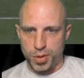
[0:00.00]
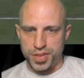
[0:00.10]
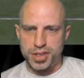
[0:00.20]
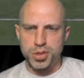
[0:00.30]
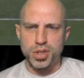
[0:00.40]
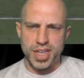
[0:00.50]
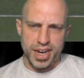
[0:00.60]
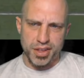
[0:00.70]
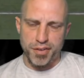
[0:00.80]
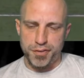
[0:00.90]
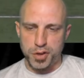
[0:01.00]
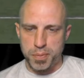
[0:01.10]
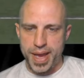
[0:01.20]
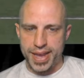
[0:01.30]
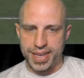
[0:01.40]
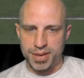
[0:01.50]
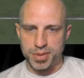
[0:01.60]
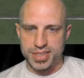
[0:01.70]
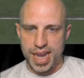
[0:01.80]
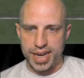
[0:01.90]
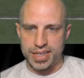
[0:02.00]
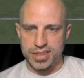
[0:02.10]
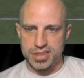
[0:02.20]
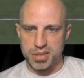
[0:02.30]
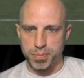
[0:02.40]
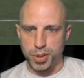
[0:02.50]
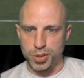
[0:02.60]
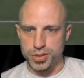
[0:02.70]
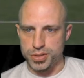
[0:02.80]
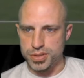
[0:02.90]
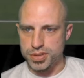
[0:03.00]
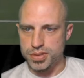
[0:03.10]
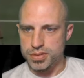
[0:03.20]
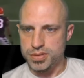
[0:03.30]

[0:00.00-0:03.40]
They do a lot of their fullbacking with tight ends and pullers,